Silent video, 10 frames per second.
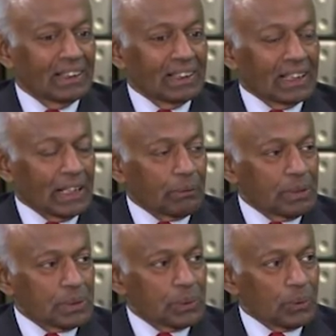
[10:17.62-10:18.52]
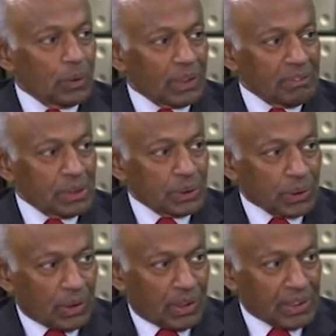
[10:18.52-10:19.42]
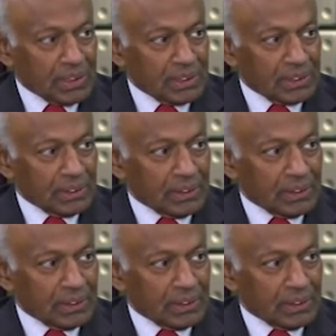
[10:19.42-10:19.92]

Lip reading: Likewise, you don't have a choice